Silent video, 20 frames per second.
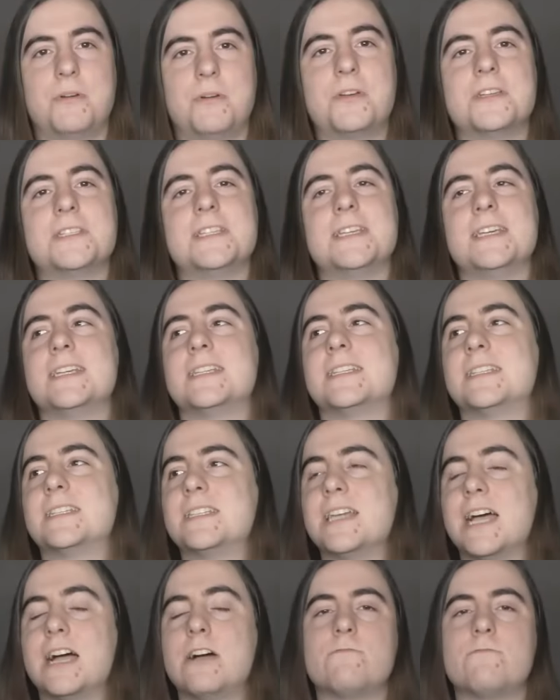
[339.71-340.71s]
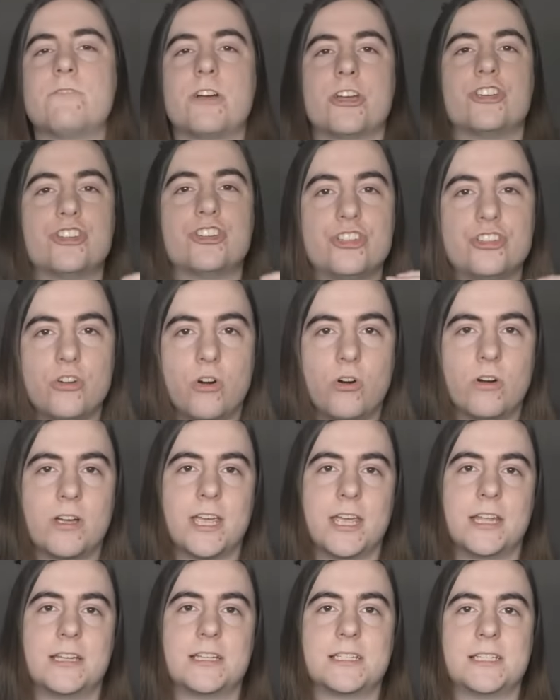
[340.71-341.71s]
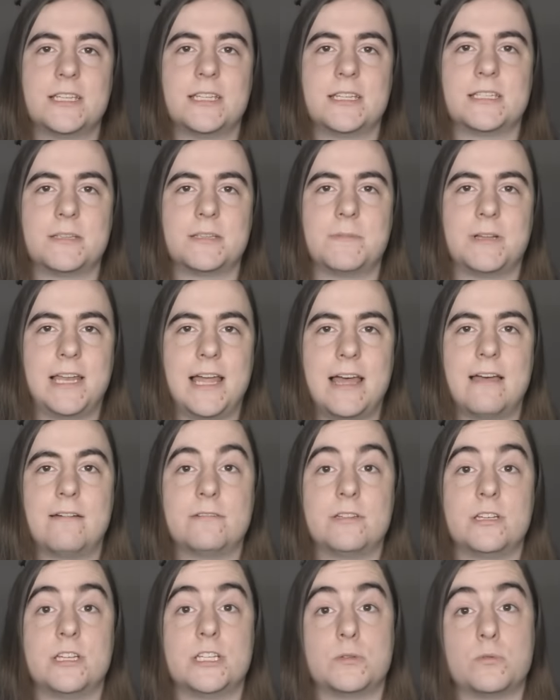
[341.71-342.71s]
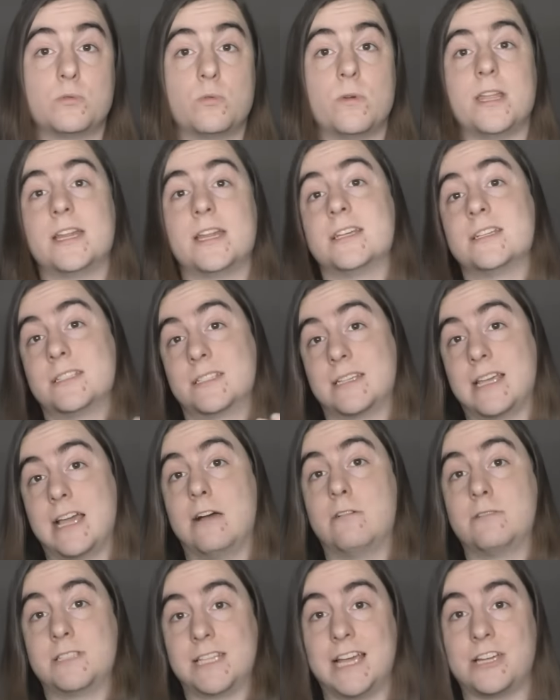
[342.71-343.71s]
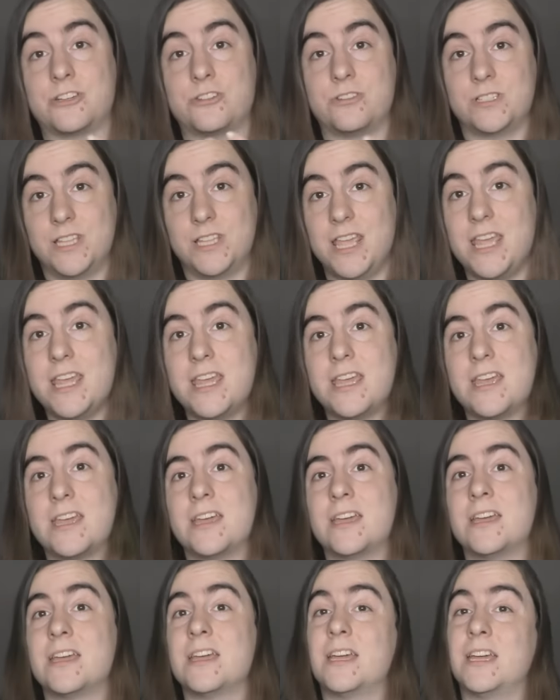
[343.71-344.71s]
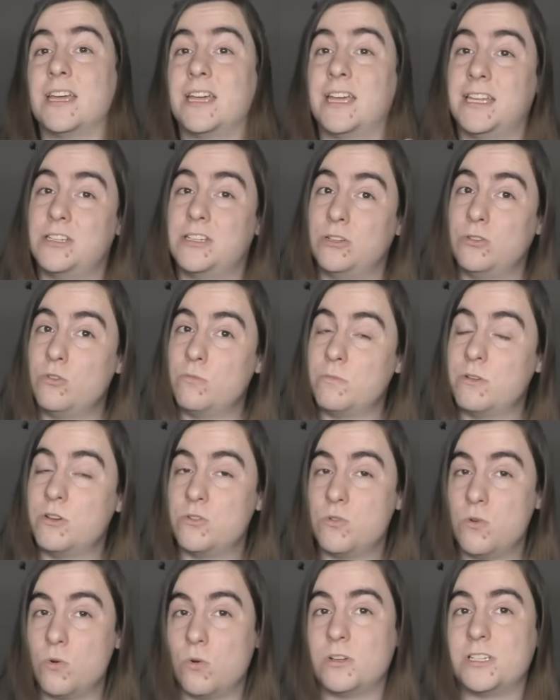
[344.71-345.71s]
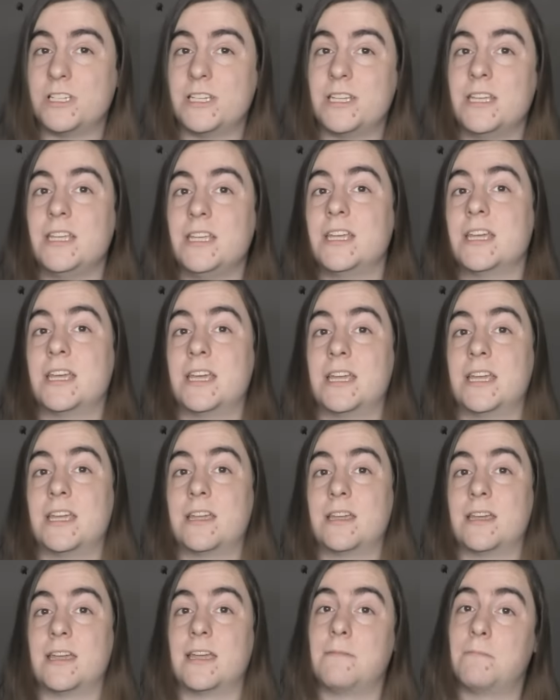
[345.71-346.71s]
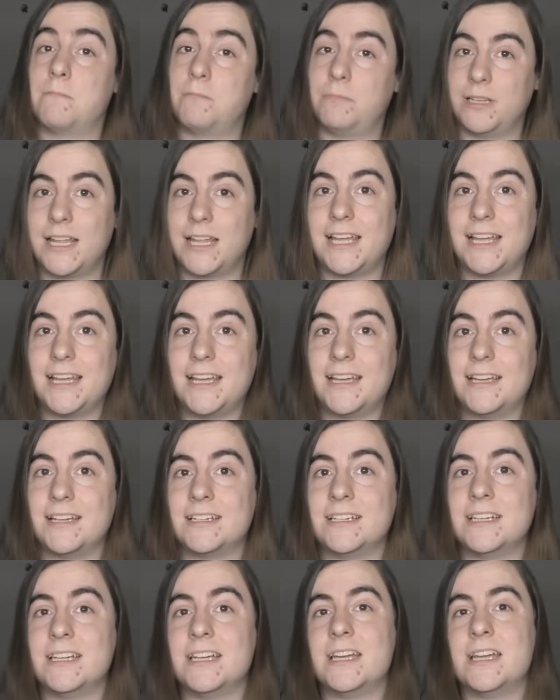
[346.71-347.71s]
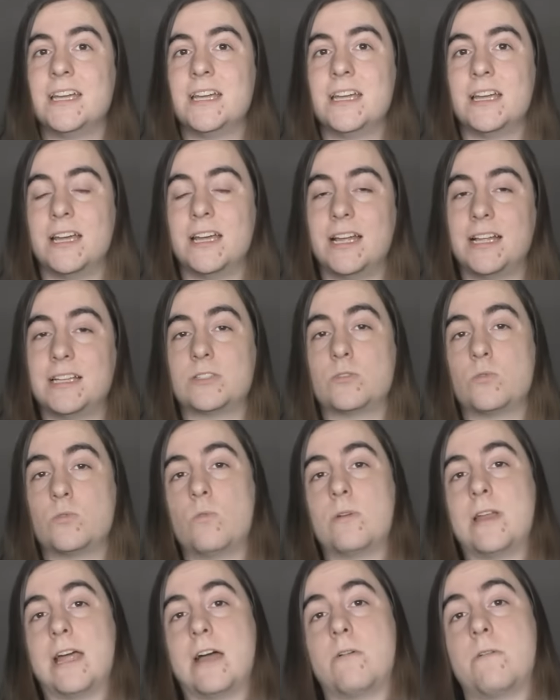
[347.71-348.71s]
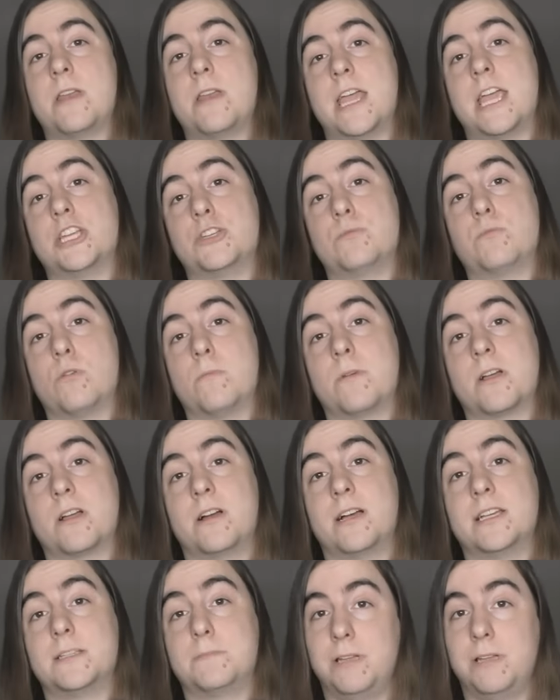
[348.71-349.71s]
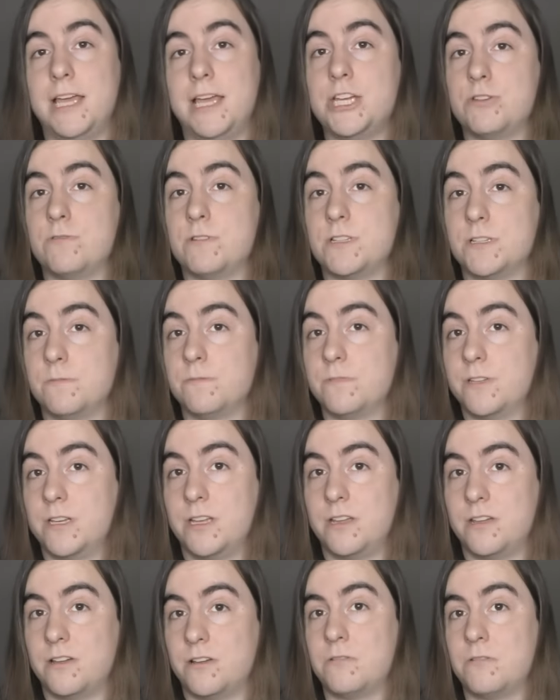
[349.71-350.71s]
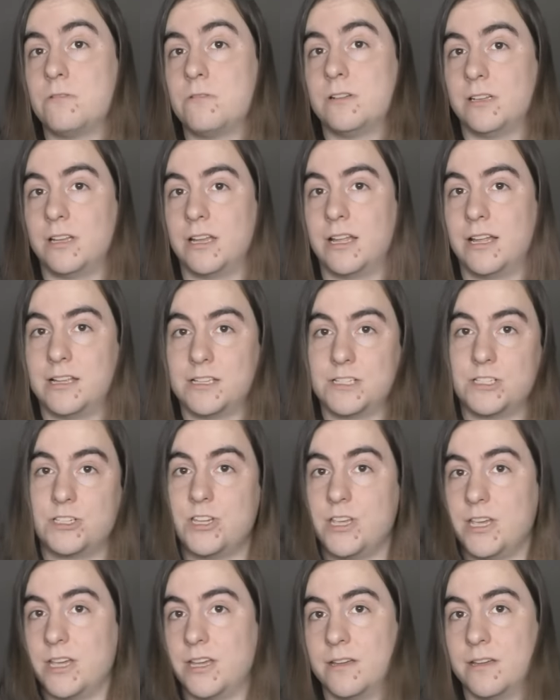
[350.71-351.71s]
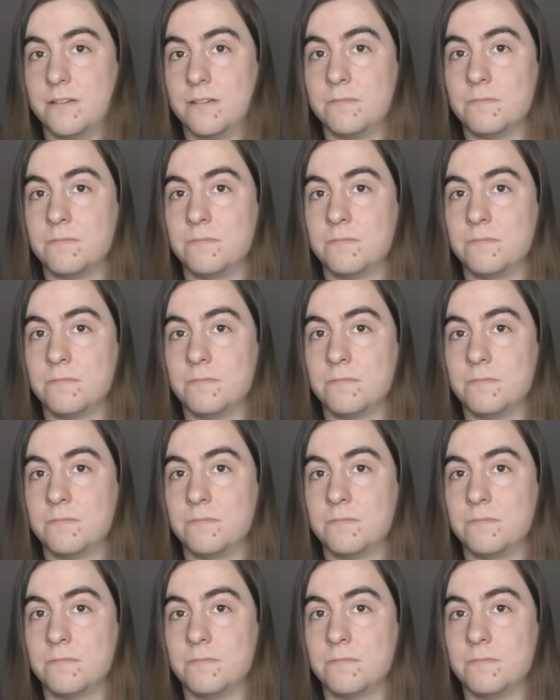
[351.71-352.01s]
Because it is downright shocking to see the similarities between Scowl's actions here and Illuminati, aka Blair, as called out in Hbomberguy's plagiarism video last year.